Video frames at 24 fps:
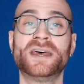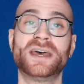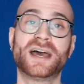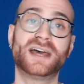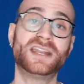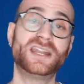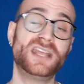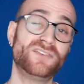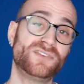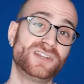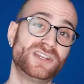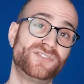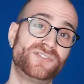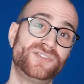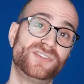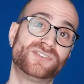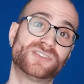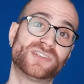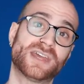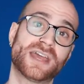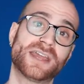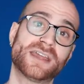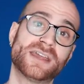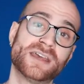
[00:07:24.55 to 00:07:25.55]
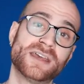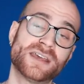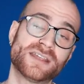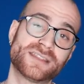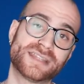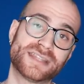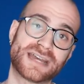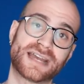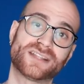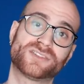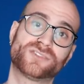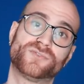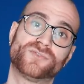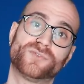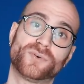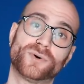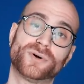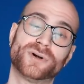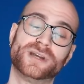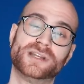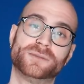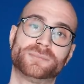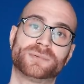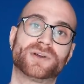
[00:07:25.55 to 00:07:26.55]
And even if you say that's
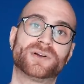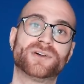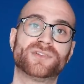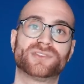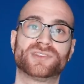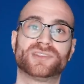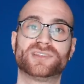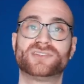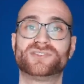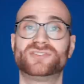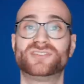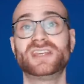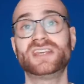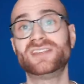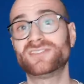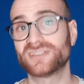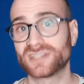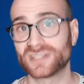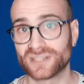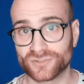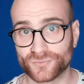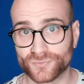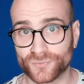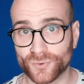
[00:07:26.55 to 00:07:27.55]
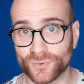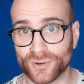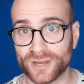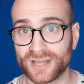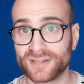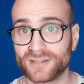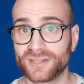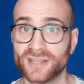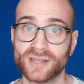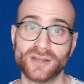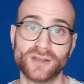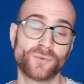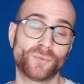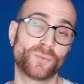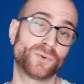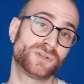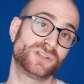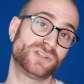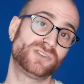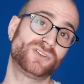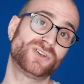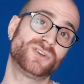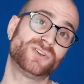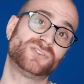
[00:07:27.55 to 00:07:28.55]
void because the season is void, what
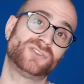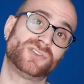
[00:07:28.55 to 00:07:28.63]
do you do?